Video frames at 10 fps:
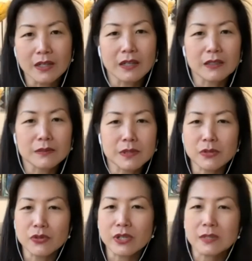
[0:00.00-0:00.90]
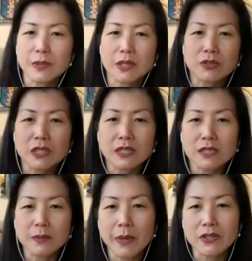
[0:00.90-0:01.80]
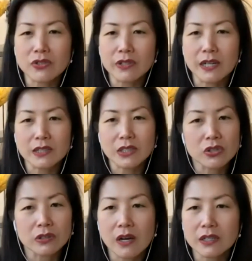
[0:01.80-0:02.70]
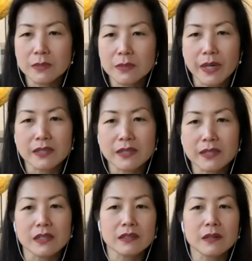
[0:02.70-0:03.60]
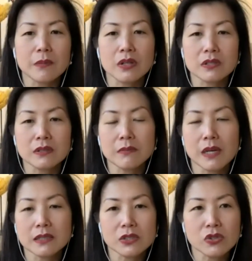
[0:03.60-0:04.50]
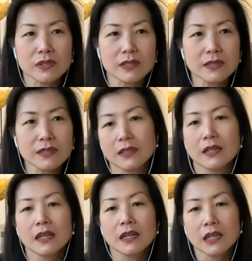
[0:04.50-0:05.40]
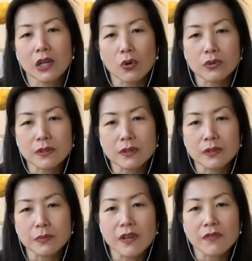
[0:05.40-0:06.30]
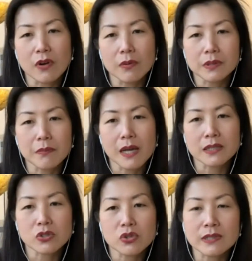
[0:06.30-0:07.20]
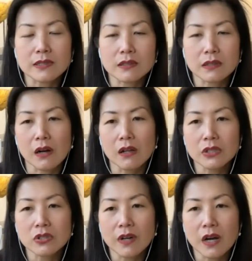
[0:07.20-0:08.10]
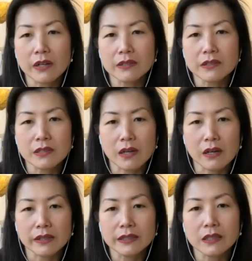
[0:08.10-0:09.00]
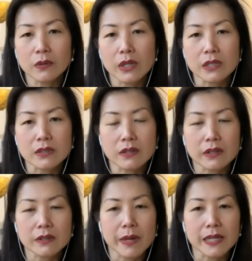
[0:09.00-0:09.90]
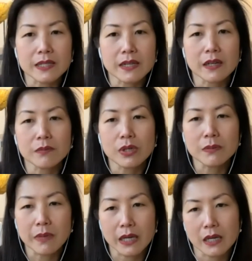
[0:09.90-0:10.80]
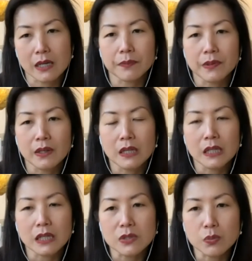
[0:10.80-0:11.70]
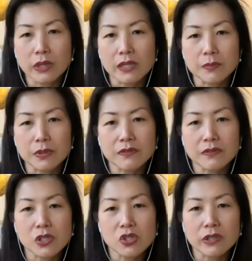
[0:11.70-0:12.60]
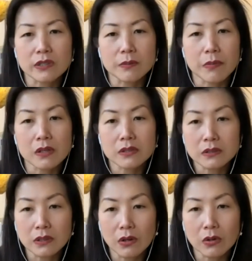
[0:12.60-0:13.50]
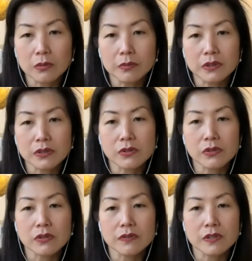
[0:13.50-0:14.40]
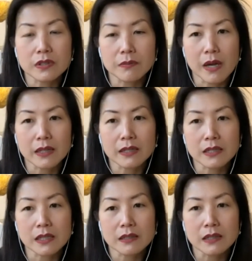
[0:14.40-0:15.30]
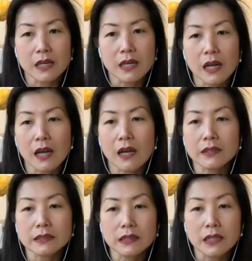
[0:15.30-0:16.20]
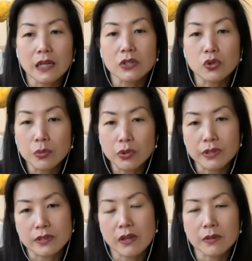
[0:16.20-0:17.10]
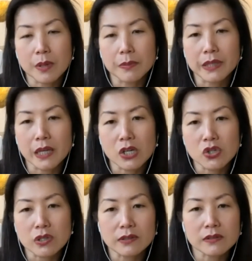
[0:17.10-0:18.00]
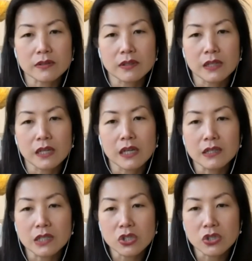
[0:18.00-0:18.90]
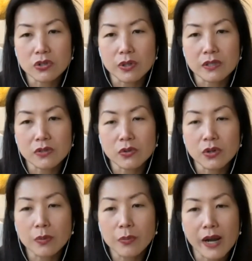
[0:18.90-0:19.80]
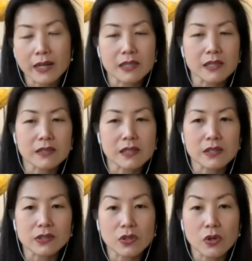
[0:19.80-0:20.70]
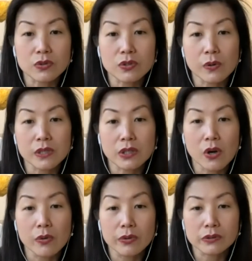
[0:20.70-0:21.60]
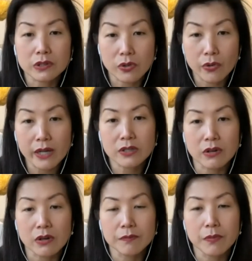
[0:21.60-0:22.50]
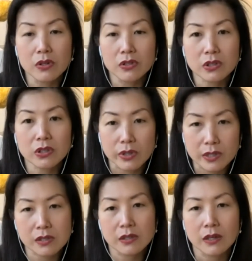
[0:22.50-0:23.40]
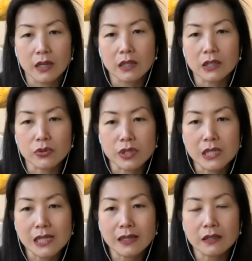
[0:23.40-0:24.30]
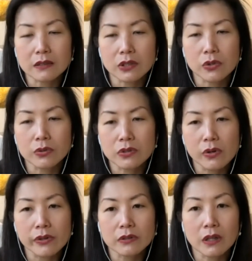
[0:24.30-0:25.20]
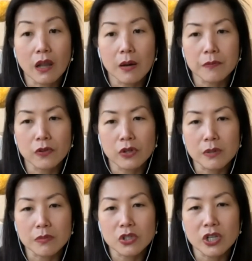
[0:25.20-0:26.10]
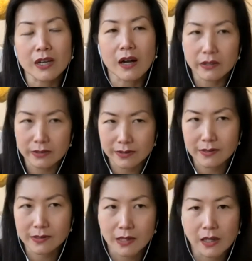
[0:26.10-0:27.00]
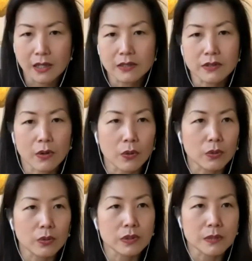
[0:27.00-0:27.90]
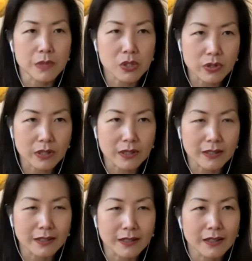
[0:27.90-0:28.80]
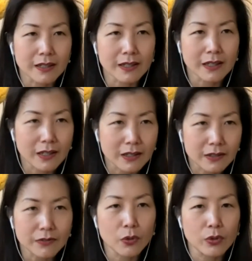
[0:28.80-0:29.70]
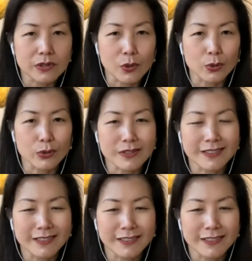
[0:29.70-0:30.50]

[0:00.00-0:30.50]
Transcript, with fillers: Um, Demetri Espinosa is a painter and digital artist based in uh, Boston, Massachusetts. He holds a B F A from the Massachusetts College of Art and Design, where he studied painting and printmaking. His work has been featured in the Boston Globe, Studio Visit magazine, and numerous other publications. In addition to his studio practice, he is also a co-director of Boss Crit, a critique and curatorial club for emerging artists. So Demetri, the floor is yours.